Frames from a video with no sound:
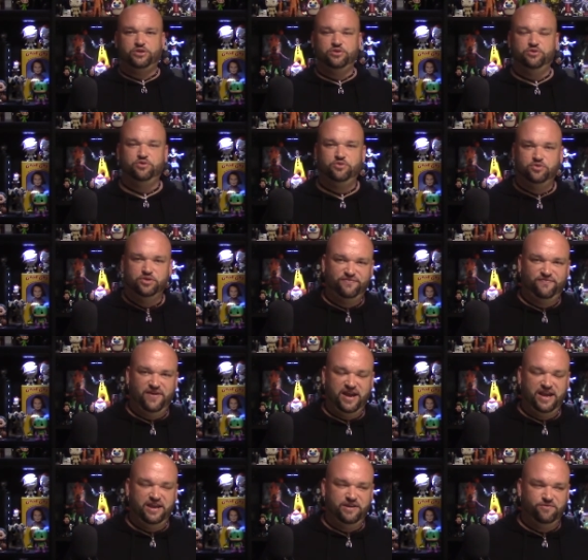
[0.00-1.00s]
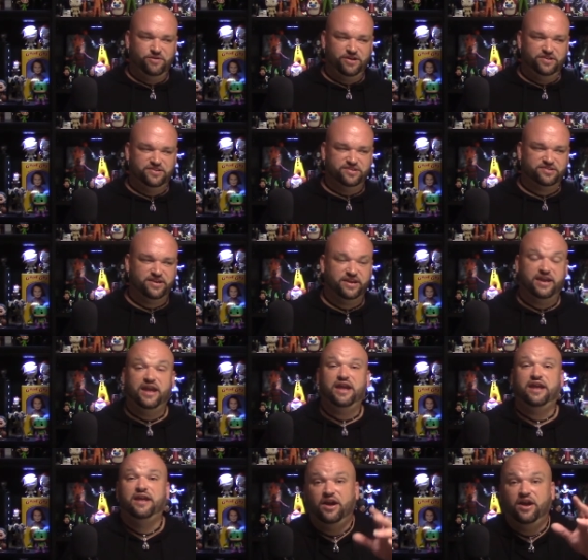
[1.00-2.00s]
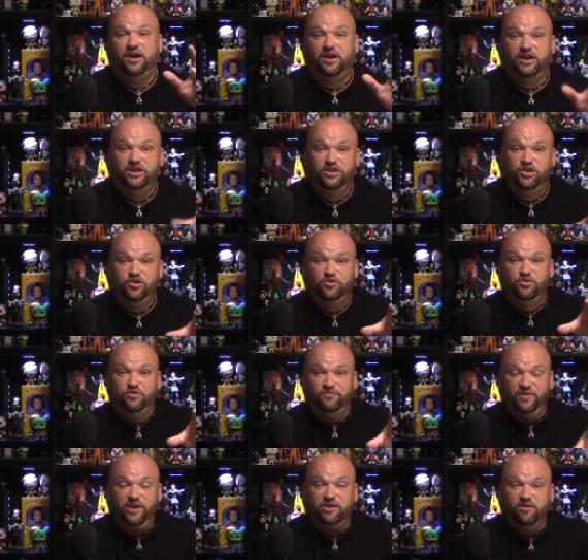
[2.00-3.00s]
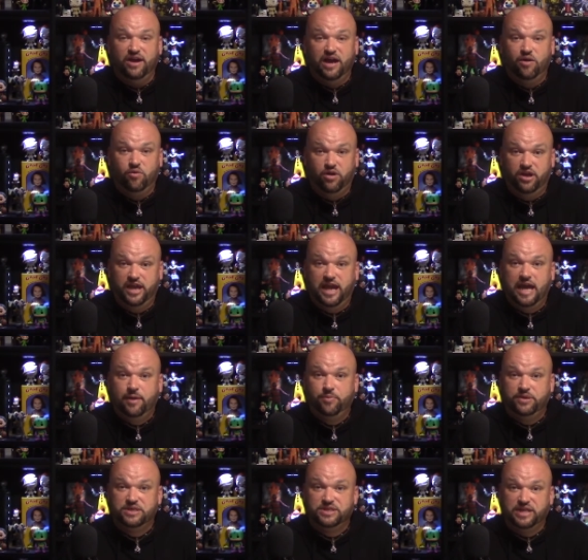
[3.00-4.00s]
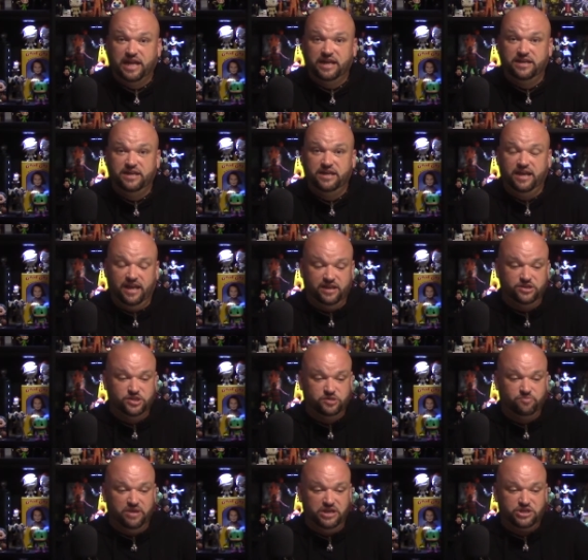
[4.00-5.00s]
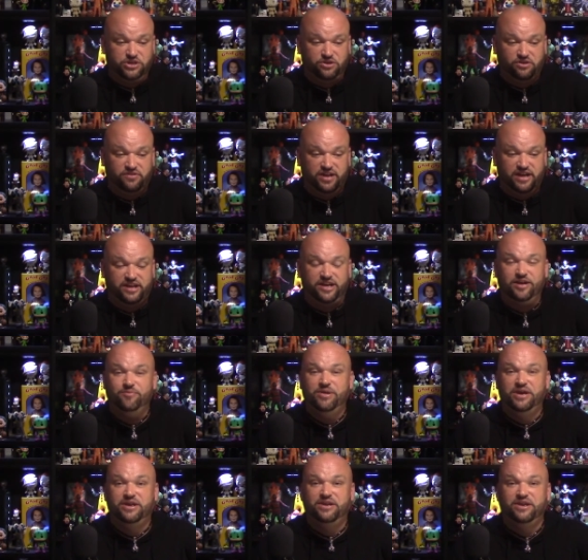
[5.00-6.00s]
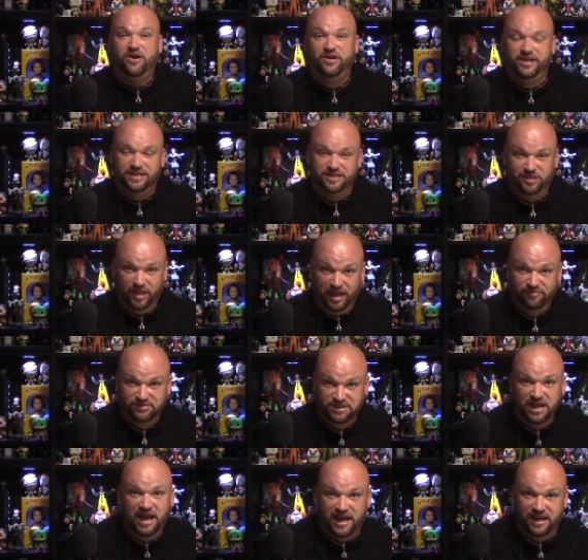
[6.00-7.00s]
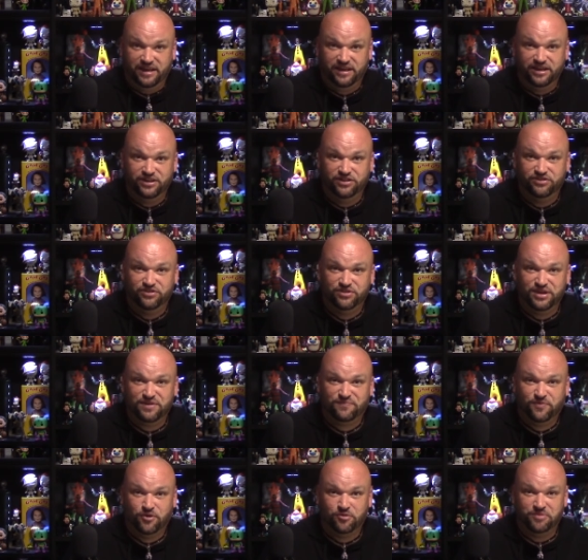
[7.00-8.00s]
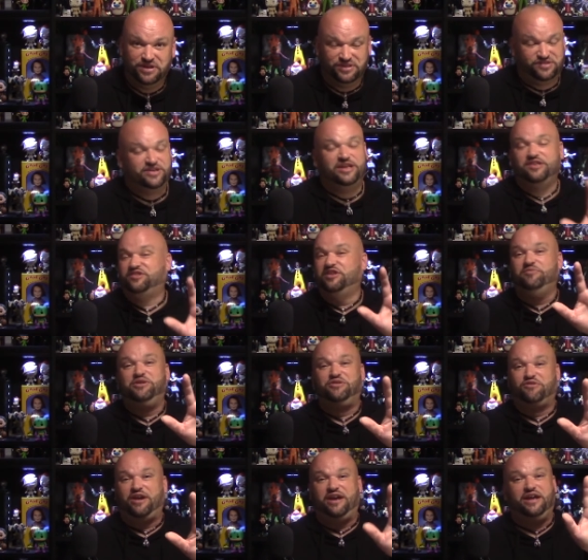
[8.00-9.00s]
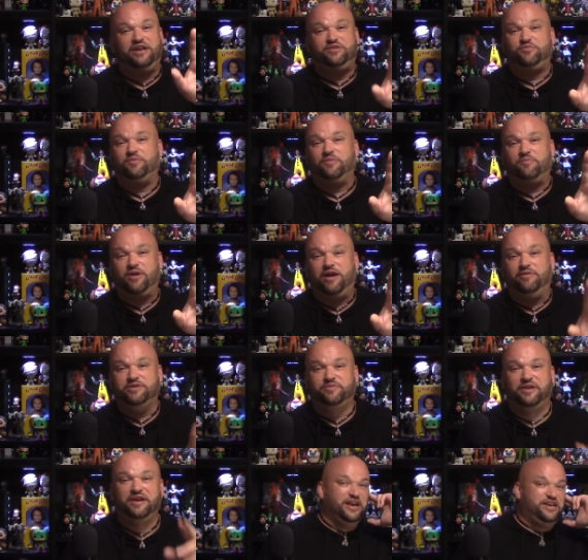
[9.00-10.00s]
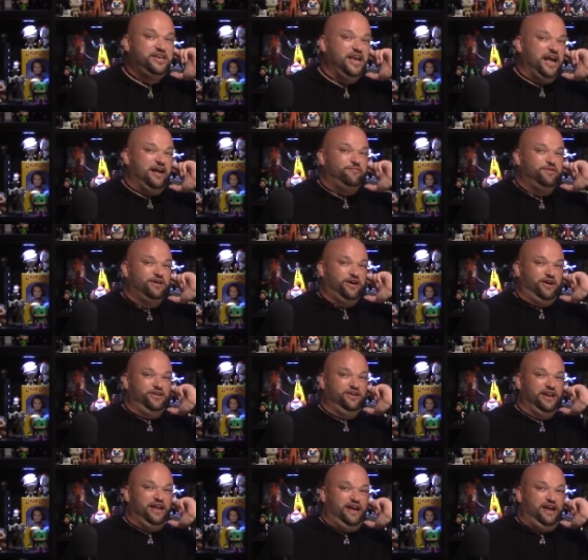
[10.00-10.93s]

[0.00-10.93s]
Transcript: to the fight, where he's just like, hey, uh, can you figure out where Cap is standing and just make sure that I come in on his left side. Can you do that for me? It's gonna, it's gonna be great. I pr promise me. Hey, Cap, on your